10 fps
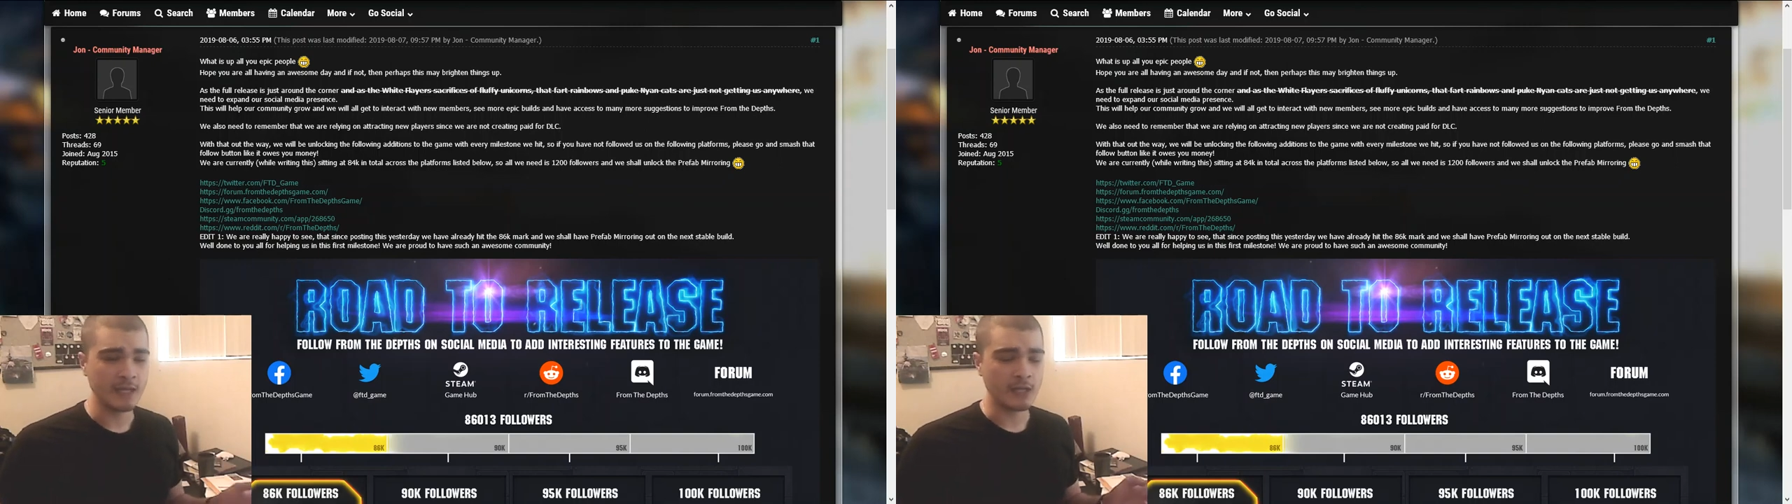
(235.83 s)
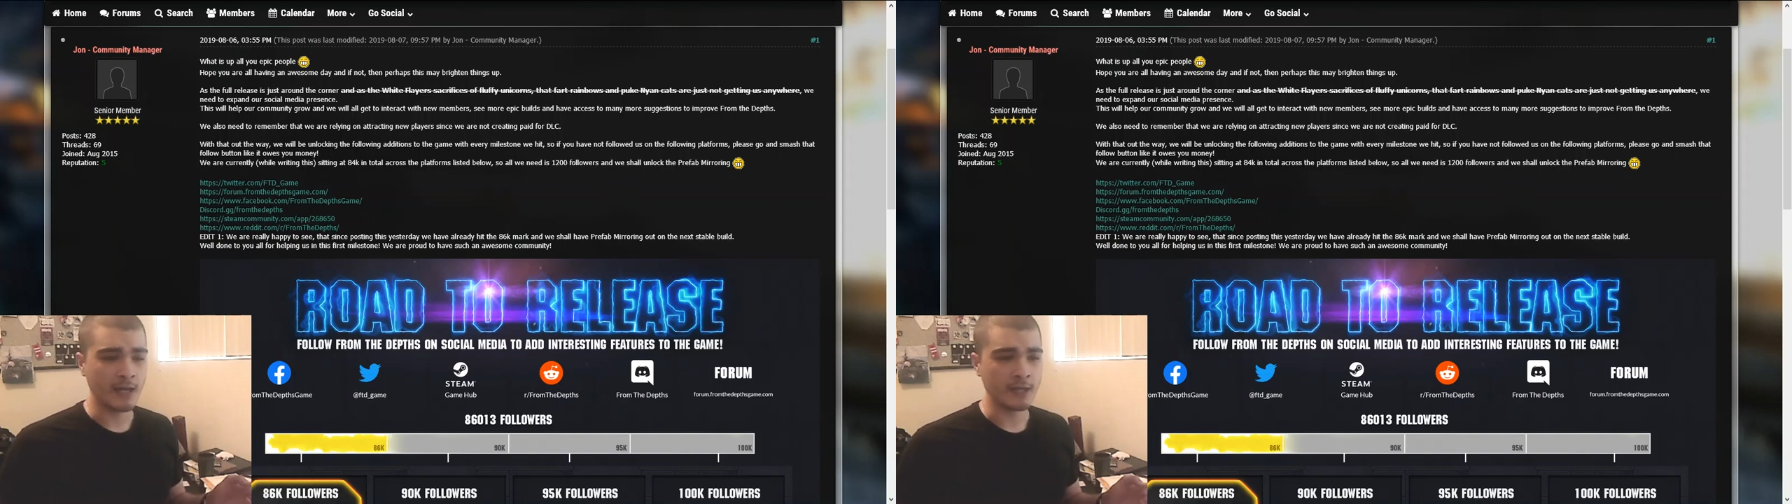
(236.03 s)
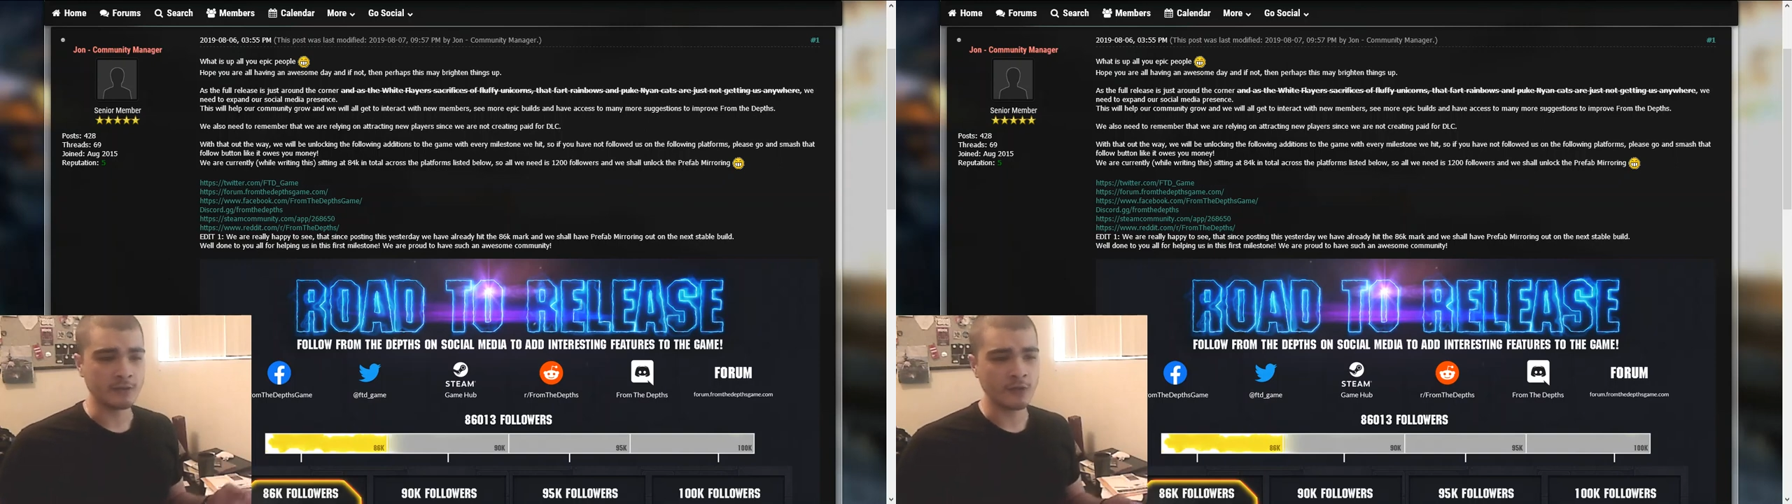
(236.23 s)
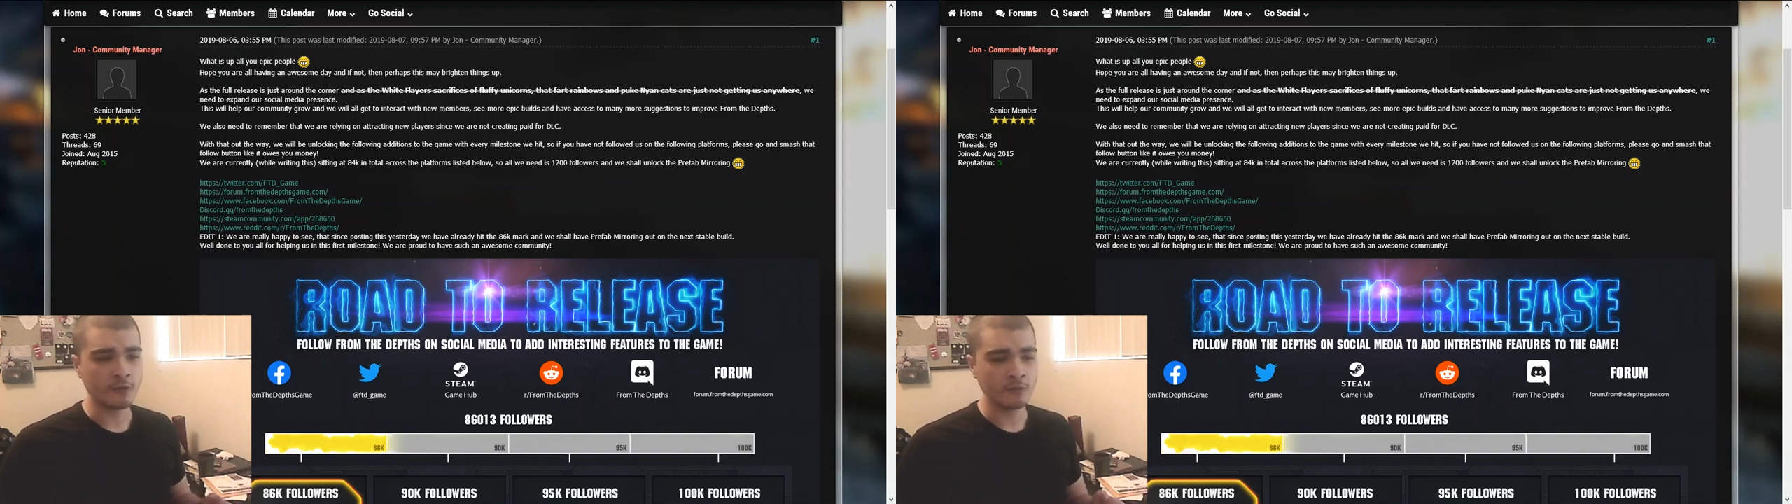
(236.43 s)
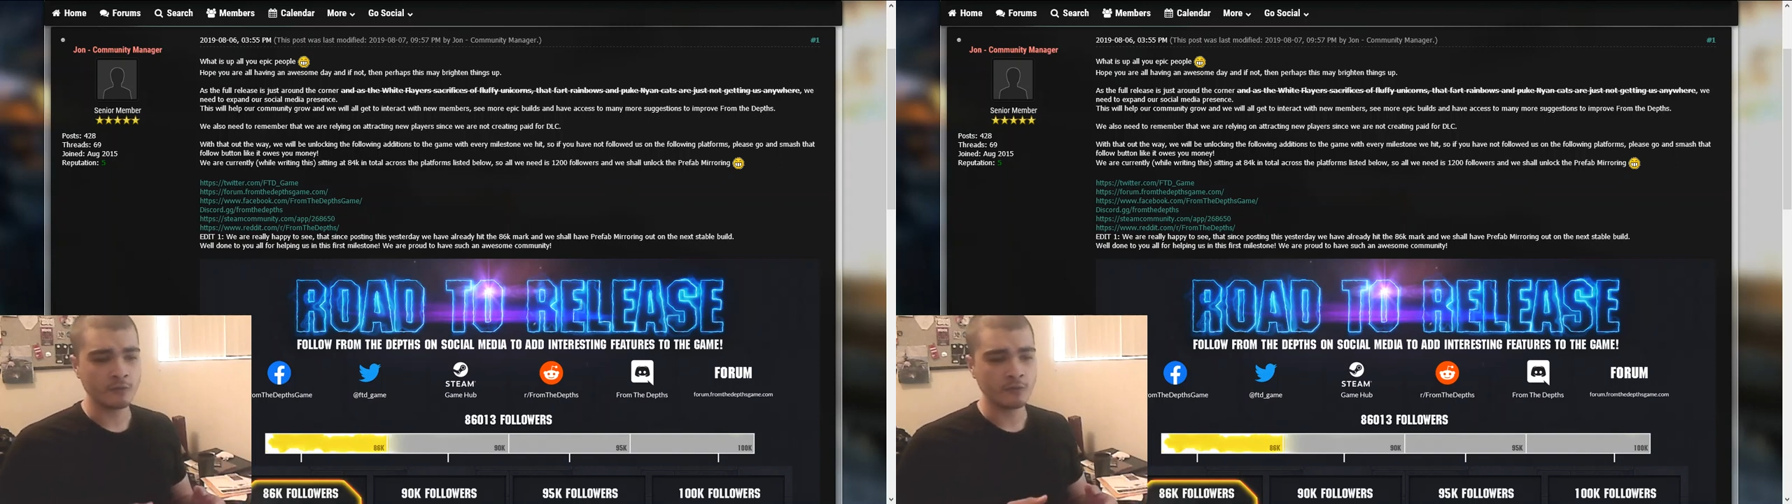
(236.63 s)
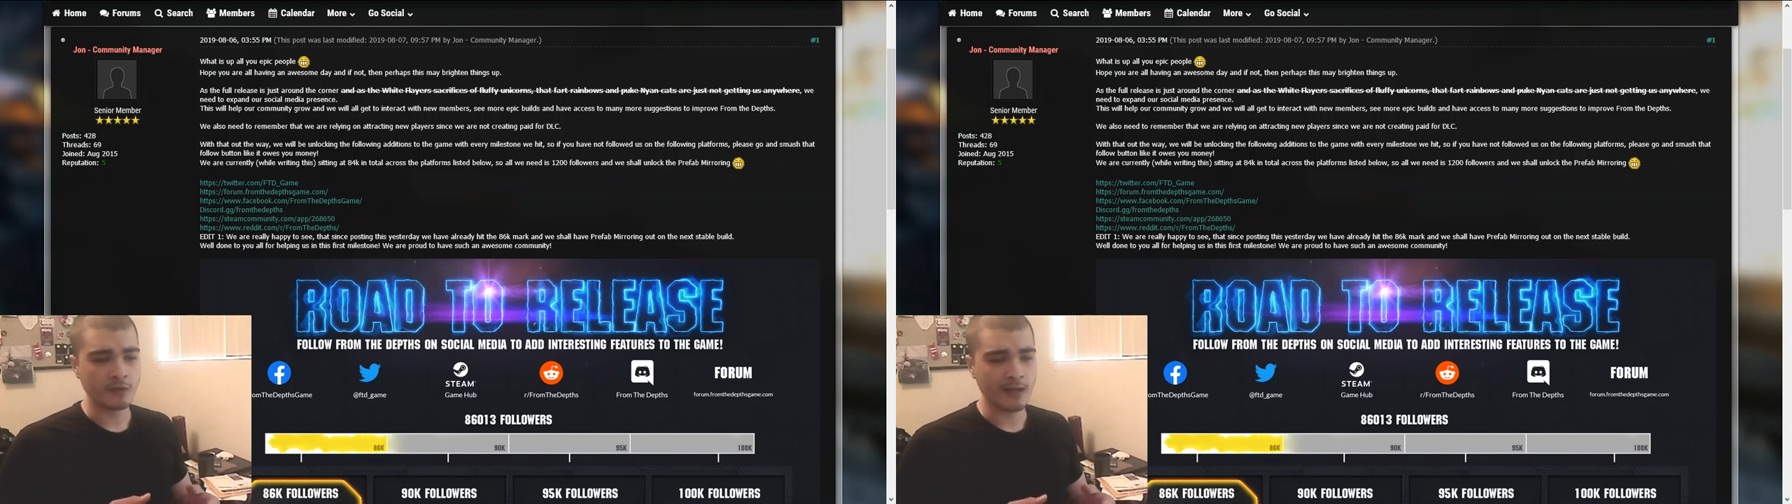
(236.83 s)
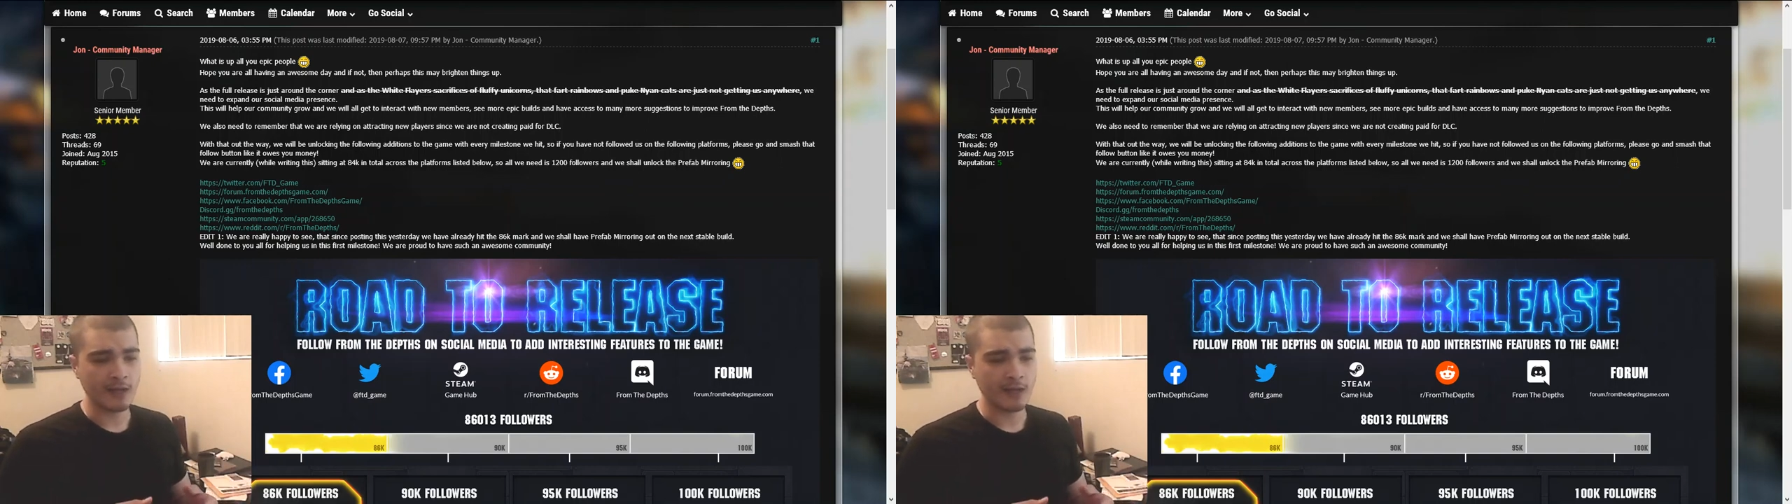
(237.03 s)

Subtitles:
No